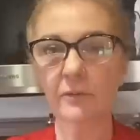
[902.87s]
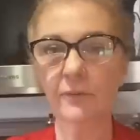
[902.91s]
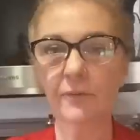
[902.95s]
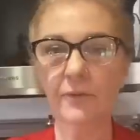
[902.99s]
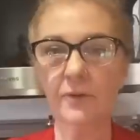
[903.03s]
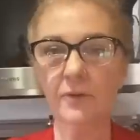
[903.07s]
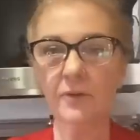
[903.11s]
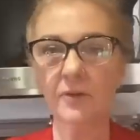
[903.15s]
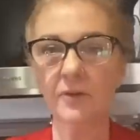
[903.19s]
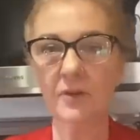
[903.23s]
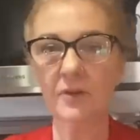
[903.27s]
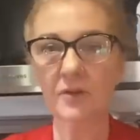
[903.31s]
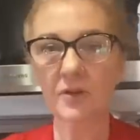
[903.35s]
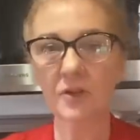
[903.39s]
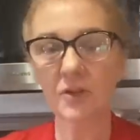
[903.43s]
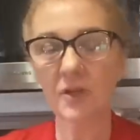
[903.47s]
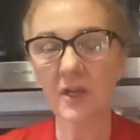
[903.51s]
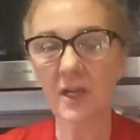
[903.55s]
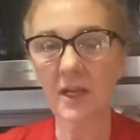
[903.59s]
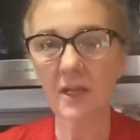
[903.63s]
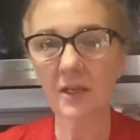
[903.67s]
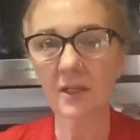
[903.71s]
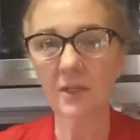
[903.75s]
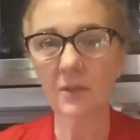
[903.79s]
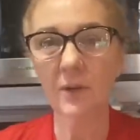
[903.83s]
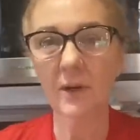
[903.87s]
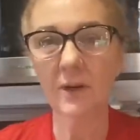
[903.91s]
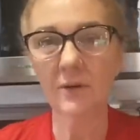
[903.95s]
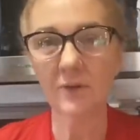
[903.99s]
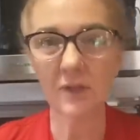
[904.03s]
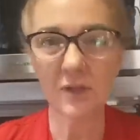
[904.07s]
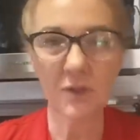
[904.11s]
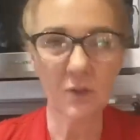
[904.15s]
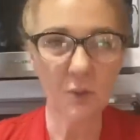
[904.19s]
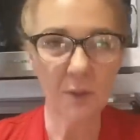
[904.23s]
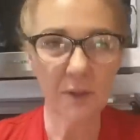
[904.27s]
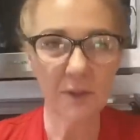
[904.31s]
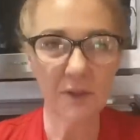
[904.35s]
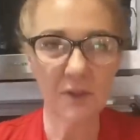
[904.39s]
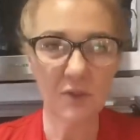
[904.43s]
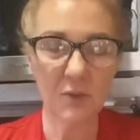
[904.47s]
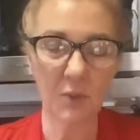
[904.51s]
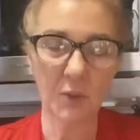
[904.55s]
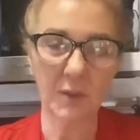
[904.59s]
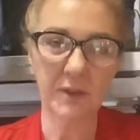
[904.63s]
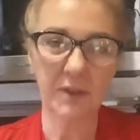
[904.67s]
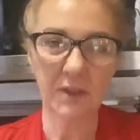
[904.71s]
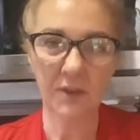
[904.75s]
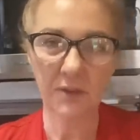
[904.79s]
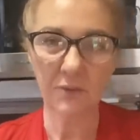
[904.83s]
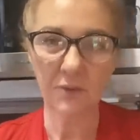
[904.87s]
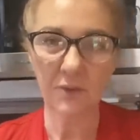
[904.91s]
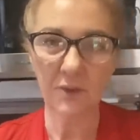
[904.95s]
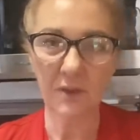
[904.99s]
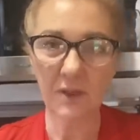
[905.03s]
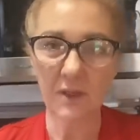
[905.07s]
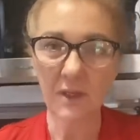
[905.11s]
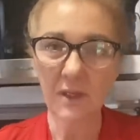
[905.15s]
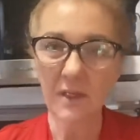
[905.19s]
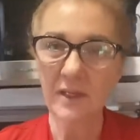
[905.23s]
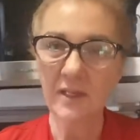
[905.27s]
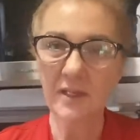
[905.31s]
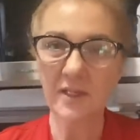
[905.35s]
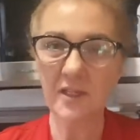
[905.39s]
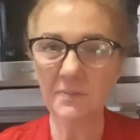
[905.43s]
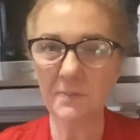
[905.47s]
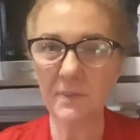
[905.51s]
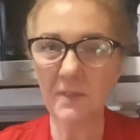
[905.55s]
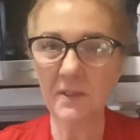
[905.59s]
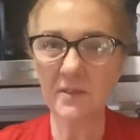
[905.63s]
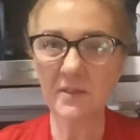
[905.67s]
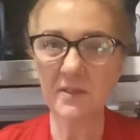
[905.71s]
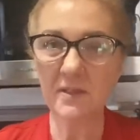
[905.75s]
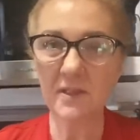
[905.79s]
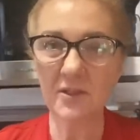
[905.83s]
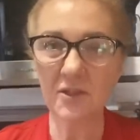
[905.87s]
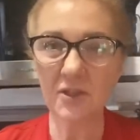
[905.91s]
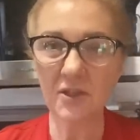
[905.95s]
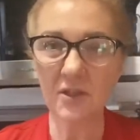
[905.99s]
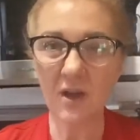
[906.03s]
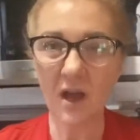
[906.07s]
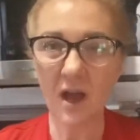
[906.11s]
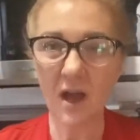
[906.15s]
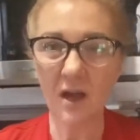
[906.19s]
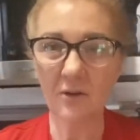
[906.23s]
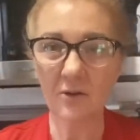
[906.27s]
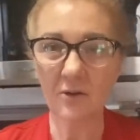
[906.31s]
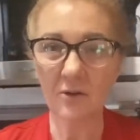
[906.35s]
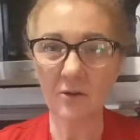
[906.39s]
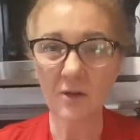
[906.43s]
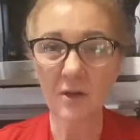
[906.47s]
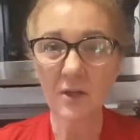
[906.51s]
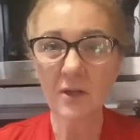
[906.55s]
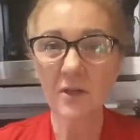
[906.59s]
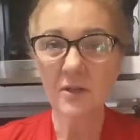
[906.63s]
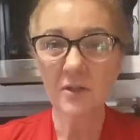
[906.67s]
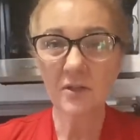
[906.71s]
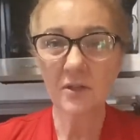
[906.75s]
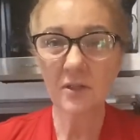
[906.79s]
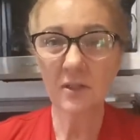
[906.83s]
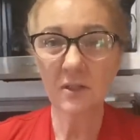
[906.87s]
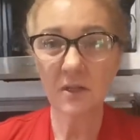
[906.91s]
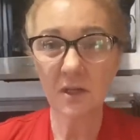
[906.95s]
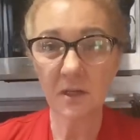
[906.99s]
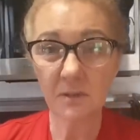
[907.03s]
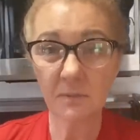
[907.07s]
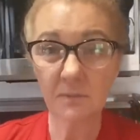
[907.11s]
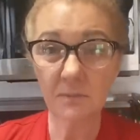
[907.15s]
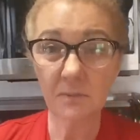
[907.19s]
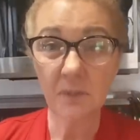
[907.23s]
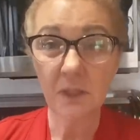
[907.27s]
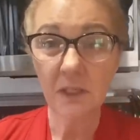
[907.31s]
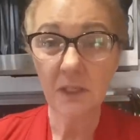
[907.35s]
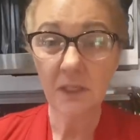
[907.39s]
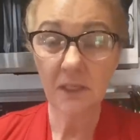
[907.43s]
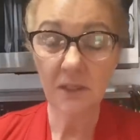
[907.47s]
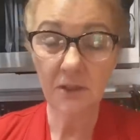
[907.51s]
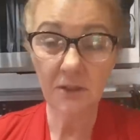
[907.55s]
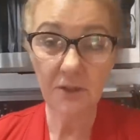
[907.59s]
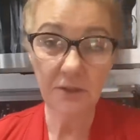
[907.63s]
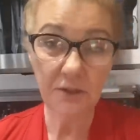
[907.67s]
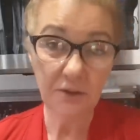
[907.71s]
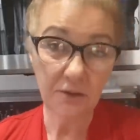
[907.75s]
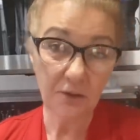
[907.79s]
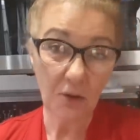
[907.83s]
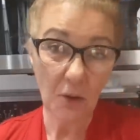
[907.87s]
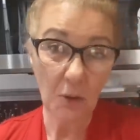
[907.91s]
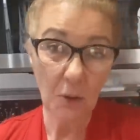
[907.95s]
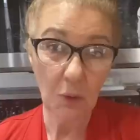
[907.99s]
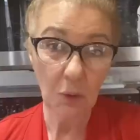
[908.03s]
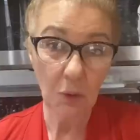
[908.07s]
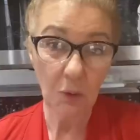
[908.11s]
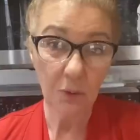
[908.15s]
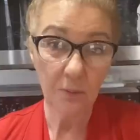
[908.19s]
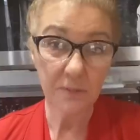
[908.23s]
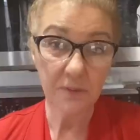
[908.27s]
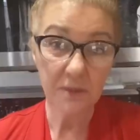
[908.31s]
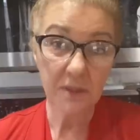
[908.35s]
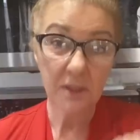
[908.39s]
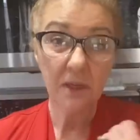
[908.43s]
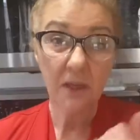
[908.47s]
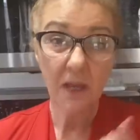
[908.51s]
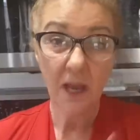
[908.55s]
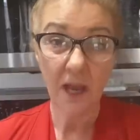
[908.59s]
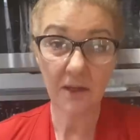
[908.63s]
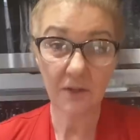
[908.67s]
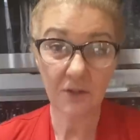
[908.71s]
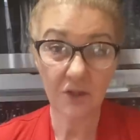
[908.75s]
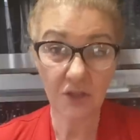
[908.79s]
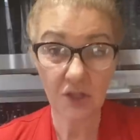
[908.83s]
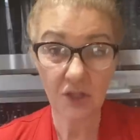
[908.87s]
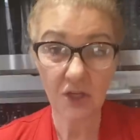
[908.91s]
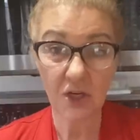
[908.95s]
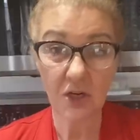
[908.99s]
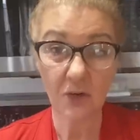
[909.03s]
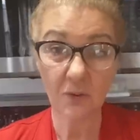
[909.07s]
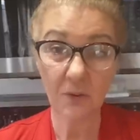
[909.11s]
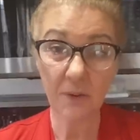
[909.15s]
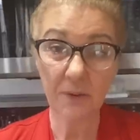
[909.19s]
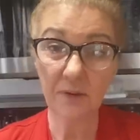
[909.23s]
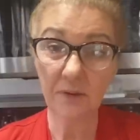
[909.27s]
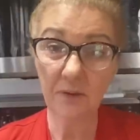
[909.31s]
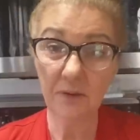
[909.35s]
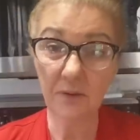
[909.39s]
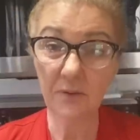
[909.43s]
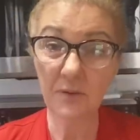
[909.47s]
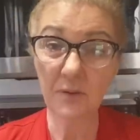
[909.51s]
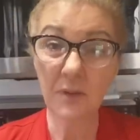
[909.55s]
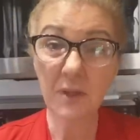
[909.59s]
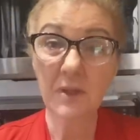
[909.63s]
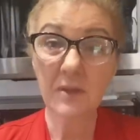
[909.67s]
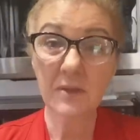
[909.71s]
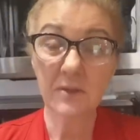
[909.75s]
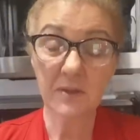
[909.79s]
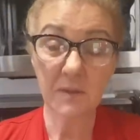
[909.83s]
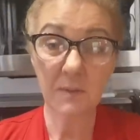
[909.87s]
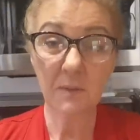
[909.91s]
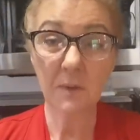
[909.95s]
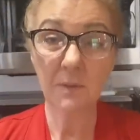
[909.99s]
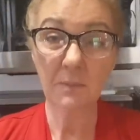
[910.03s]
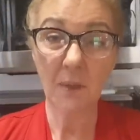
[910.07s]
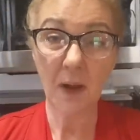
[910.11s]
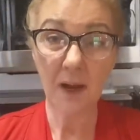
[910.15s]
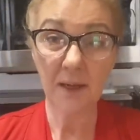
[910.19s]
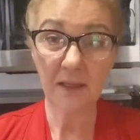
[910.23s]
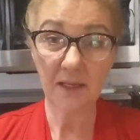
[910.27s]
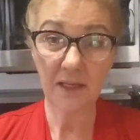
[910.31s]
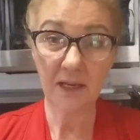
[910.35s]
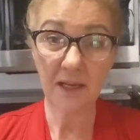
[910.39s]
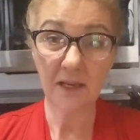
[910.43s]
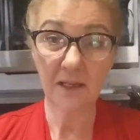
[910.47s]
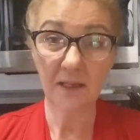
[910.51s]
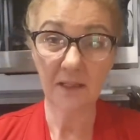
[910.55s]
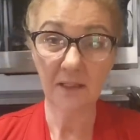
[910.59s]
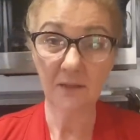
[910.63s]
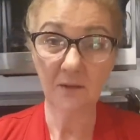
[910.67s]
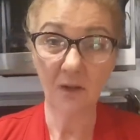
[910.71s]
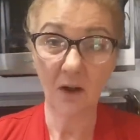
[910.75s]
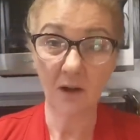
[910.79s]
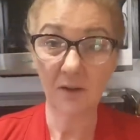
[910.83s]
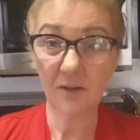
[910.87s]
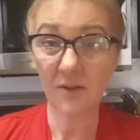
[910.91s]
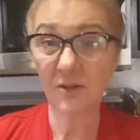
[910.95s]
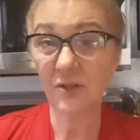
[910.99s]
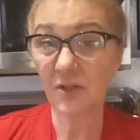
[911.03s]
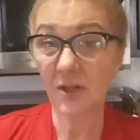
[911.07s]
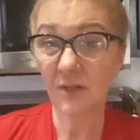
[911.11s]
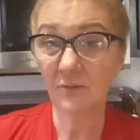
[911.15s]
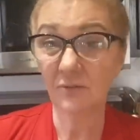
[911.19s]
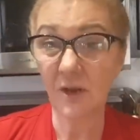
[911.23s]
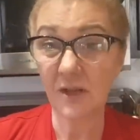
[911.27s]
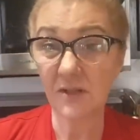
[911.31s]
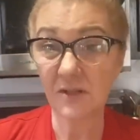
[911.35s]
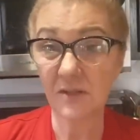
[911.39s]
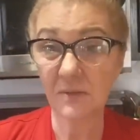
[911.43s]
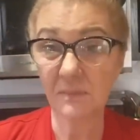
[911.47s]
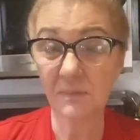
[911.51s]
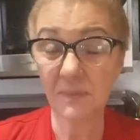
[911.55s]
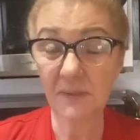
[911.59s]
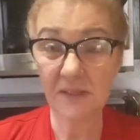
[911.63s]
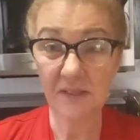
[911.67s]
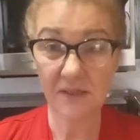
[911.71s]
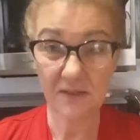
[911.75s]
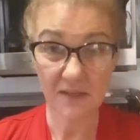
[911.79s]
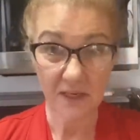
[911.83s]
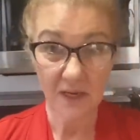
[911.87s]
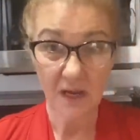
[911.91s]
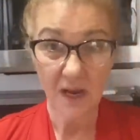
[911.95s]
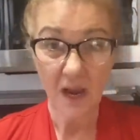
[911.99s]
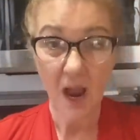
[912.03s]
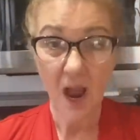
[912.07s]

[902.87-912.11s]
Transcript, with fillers: for Canuary 2023. It's been such an honor to come into your homes and to share with you some of my canning knowledge and recipes.